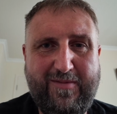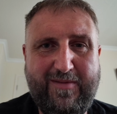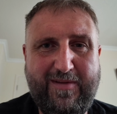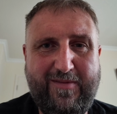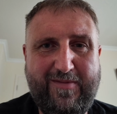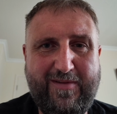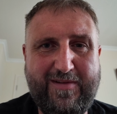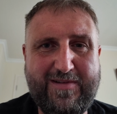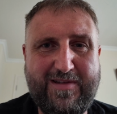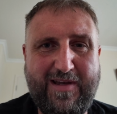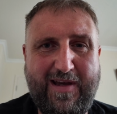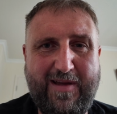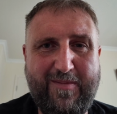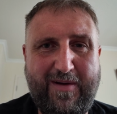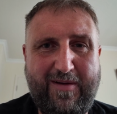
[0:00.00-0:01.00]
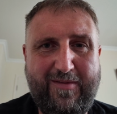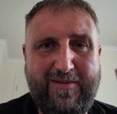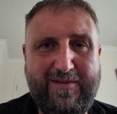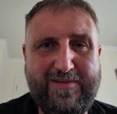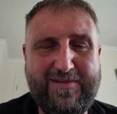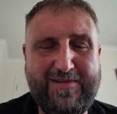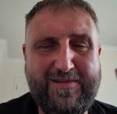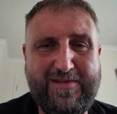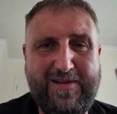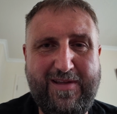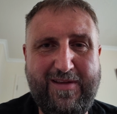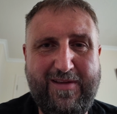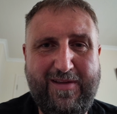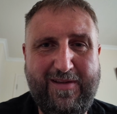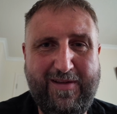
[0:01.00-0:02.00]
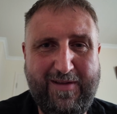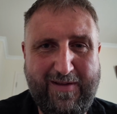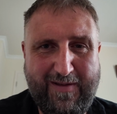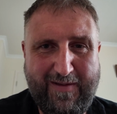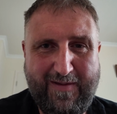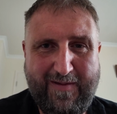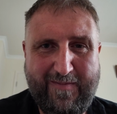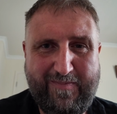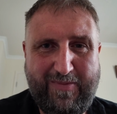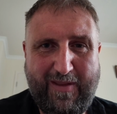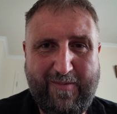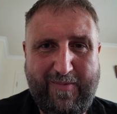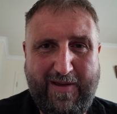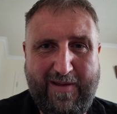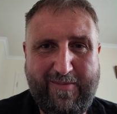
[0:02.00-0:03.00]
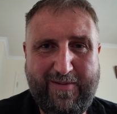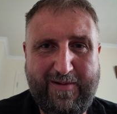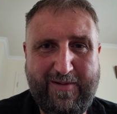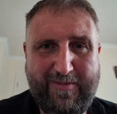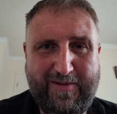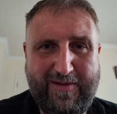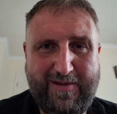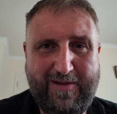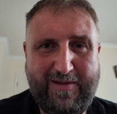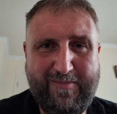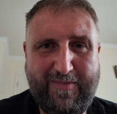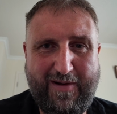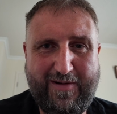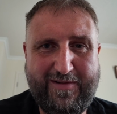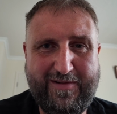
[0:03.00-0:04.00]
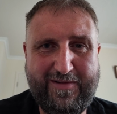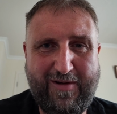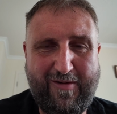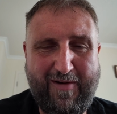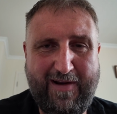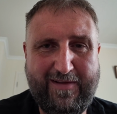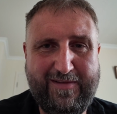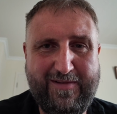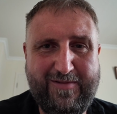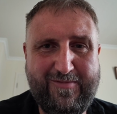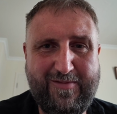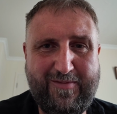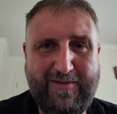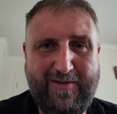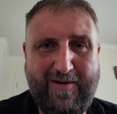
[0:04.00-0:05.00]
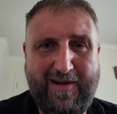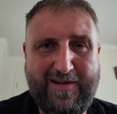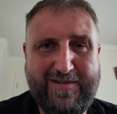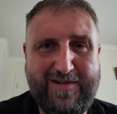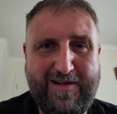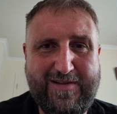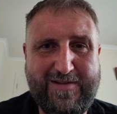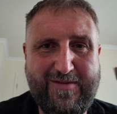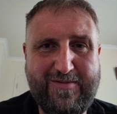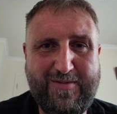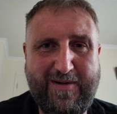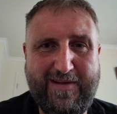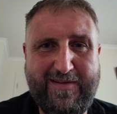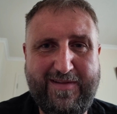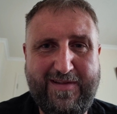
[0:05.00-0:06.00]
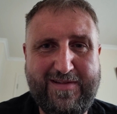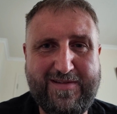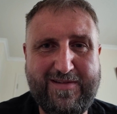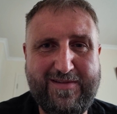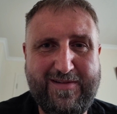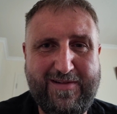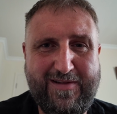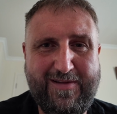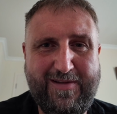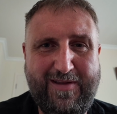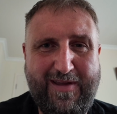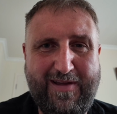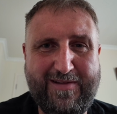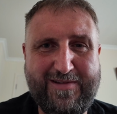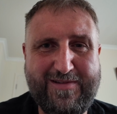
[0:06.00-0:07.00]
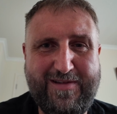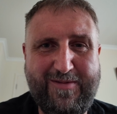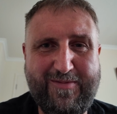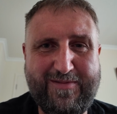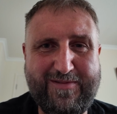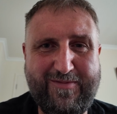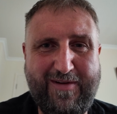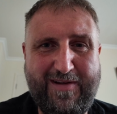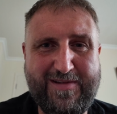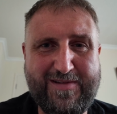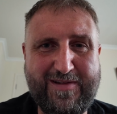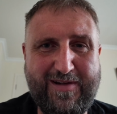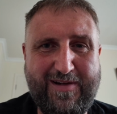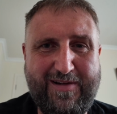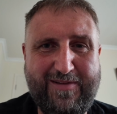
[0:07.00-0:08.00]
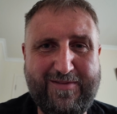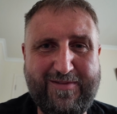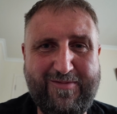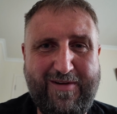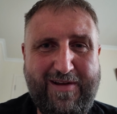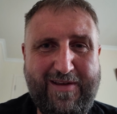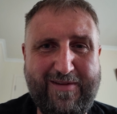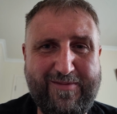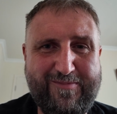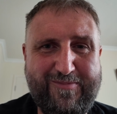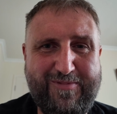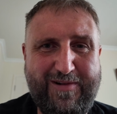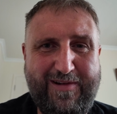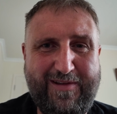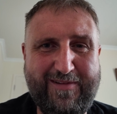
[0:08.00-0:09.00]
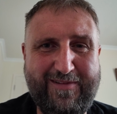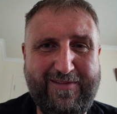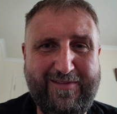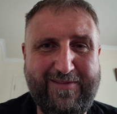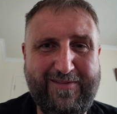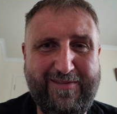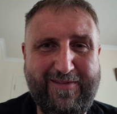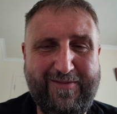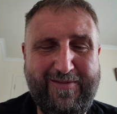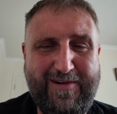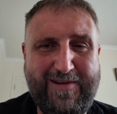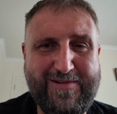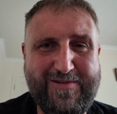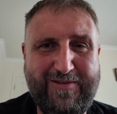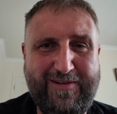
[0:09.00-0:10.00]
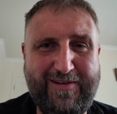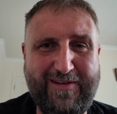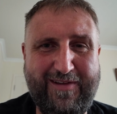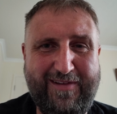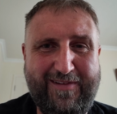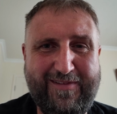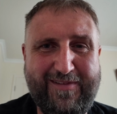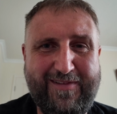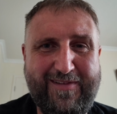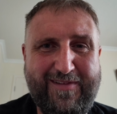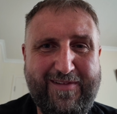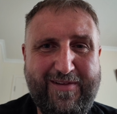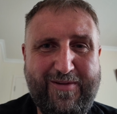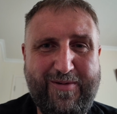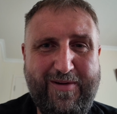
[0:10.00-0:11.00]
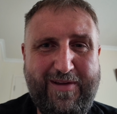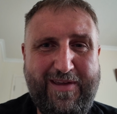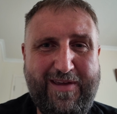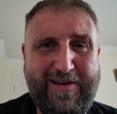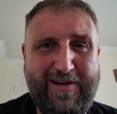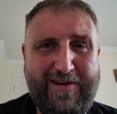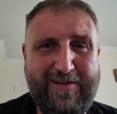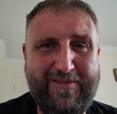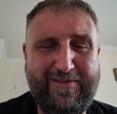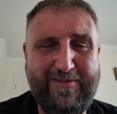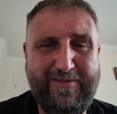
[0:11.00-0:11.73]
When they first came out, I used to see people who were the managing directors running their XJ220s, and to see one as a race car was great, brilliant. Really enjoyed that. Quirky car.